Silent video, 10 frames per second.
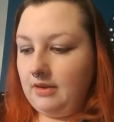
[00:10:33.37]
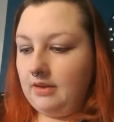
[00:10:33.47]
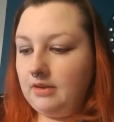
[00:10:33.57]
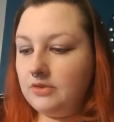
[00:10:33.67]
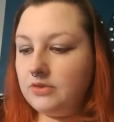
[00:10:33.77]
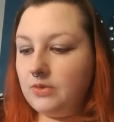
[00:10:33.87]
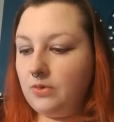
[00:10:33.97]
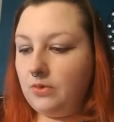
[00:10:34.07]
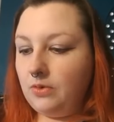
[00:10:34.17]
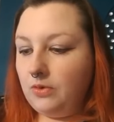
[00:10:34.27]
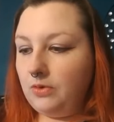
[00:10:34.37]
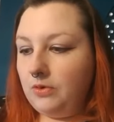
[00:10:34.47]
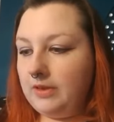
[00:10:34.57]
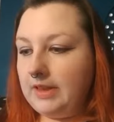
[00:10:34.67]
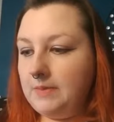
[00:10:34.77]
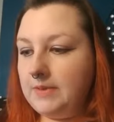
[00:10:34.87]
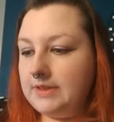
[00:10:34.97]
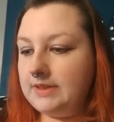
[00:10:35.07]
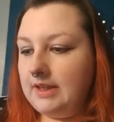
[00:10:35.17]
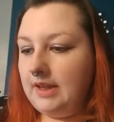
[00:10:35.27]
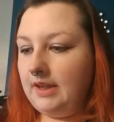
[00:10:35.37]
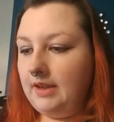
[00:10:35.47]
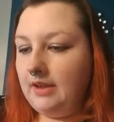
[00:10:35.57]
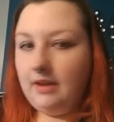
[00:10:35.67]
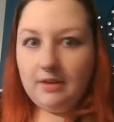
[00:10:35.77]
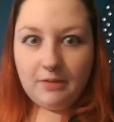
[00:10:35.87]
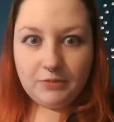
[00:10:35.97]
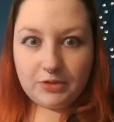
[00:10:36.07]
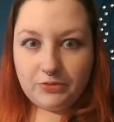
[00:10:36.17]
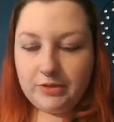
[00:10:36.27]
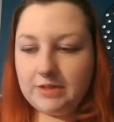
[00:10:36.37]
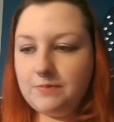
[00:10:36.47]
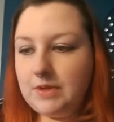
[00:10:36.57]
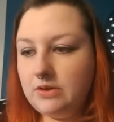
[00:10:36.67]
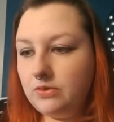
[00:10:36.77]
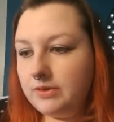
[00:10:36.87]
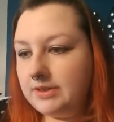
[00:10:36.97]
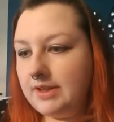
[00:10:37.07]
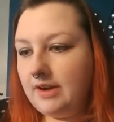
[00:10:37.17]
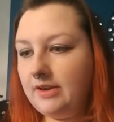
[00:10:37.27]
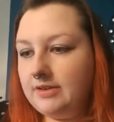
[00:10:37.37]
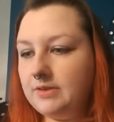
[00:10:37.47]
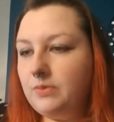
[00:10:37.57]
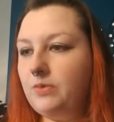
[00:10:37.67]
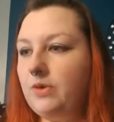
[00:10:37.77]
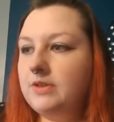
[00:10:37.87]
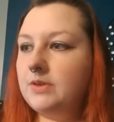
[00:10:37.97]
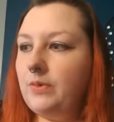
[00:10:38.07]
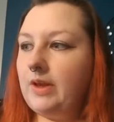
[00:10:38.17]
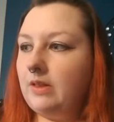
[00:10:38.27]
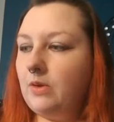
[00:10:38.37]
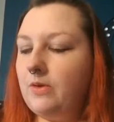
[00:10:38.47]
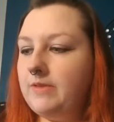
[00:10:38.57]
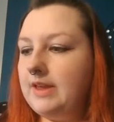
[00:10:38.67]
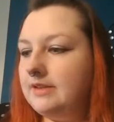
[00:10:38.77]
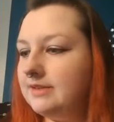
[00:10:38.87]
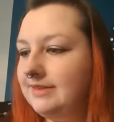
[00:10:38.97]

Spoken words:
So let me see, I'm just reading my notes here because there was quite a lot of this.